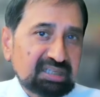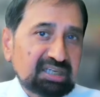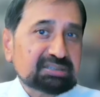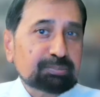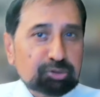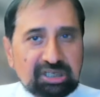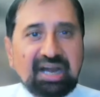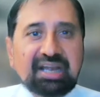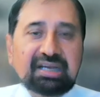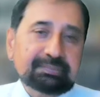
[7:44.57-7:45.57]
is much
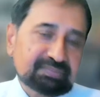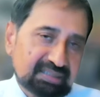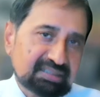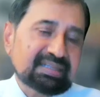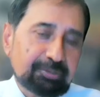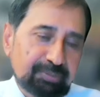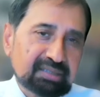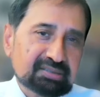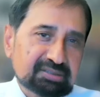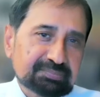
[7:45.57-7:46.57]
higher than the net
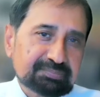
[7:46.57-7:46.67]
rent.